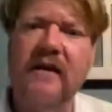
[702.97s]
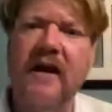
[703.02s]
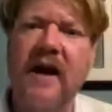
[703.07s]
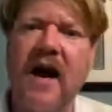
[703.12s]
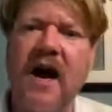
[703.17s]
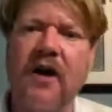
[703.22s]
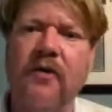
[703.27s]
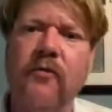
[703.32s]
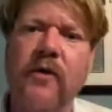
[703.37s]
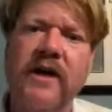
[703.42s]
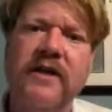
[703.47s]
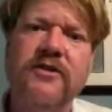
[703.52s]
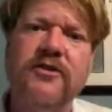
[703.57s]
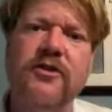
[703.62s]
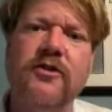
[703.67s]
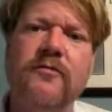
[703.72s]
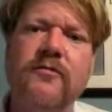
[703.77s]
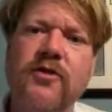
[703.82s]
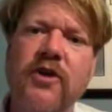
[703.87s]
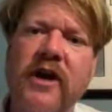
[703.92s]
our
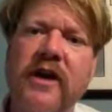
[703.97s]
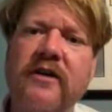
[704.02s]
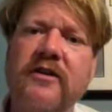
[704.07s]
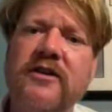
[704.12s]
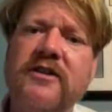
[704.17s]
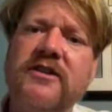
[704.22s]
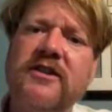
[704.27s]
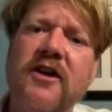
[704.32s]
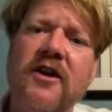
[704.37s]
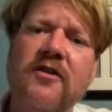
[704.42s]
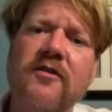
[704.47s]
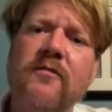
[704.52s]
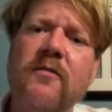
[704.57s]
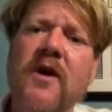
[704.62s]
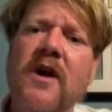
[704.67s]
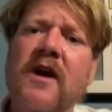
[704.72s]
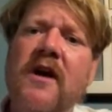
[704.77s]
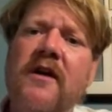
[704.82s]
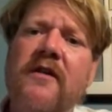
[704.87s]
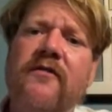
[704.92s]
restroom trailers. So
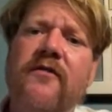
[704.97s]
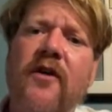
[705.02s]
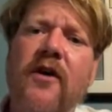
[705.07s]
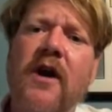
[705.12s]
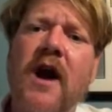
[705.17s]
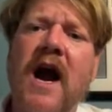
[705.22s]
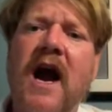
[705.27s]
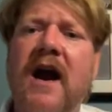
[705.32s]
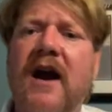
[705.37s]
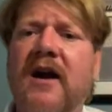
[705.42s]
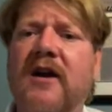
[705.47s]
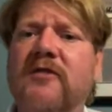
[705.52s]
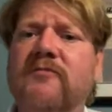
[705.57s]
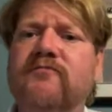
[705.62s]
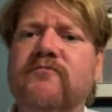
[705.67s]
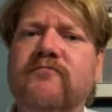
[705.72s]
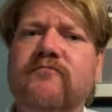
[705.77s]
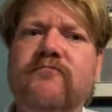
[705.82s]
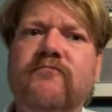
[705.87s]
for our